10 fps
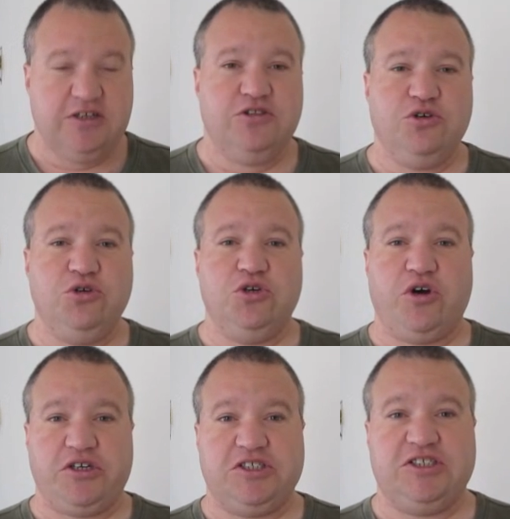New
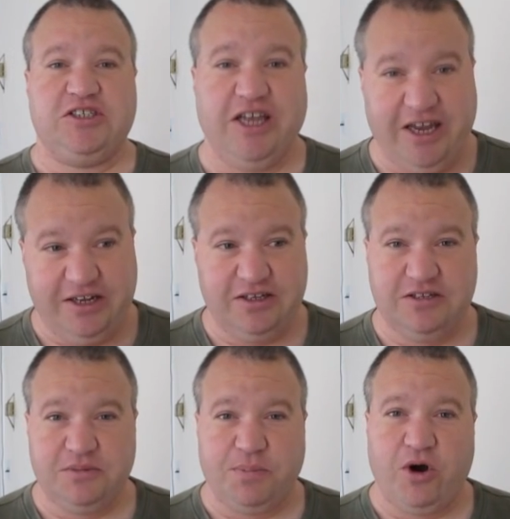York
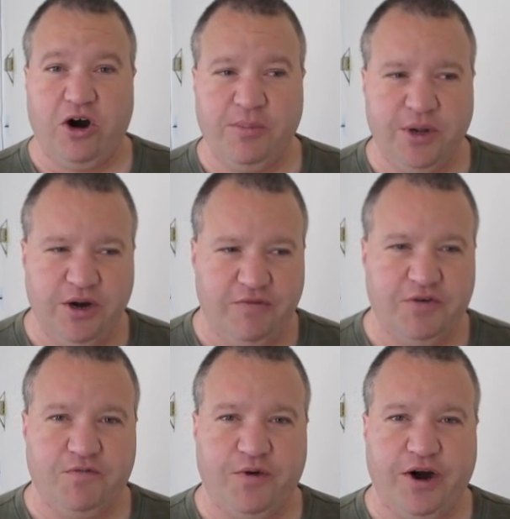State Department of
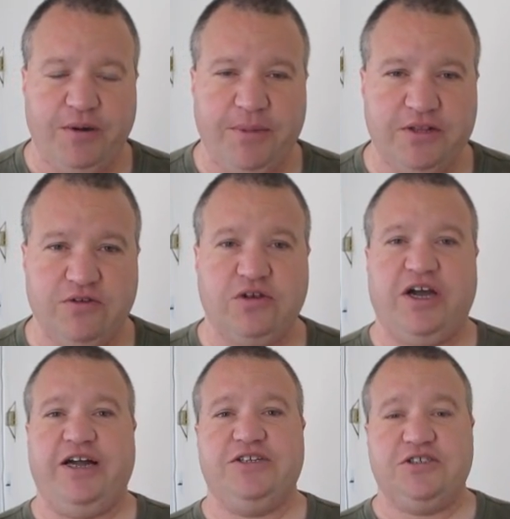Environmental
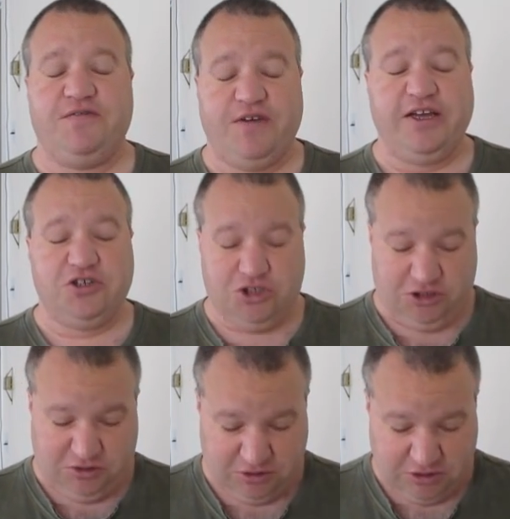
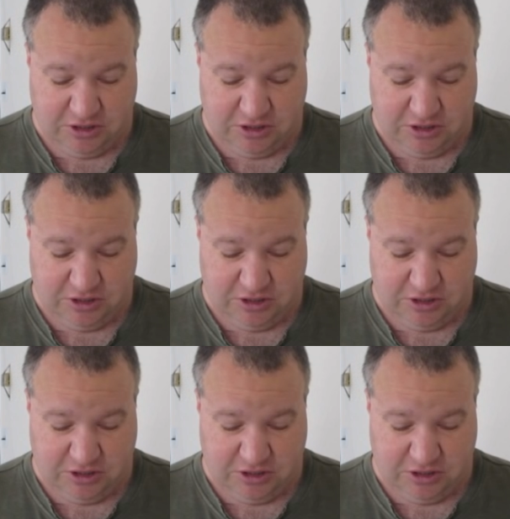Conservation